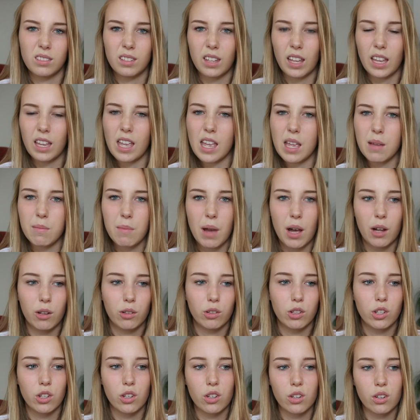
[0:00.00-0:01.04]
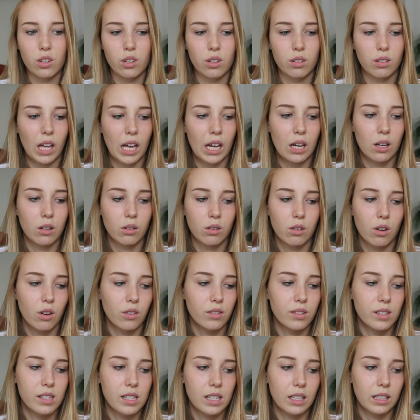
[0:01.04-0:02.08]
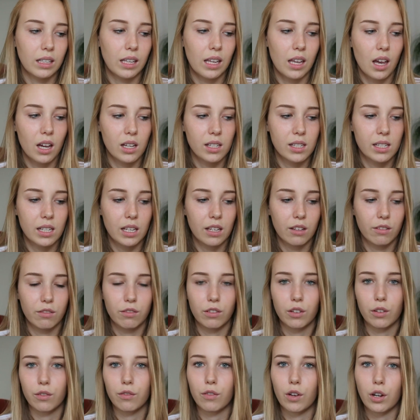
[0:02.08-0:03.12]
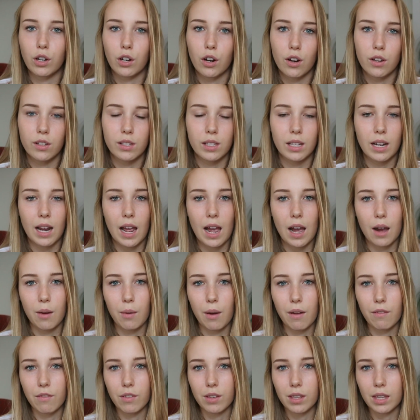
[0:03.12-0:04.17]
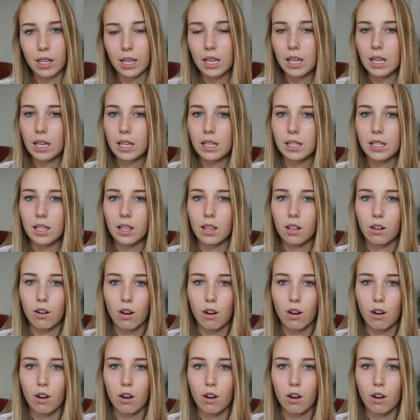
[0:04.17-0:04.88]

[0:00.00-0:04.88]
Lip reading: they email you like constantly asking for photos and how everything is, and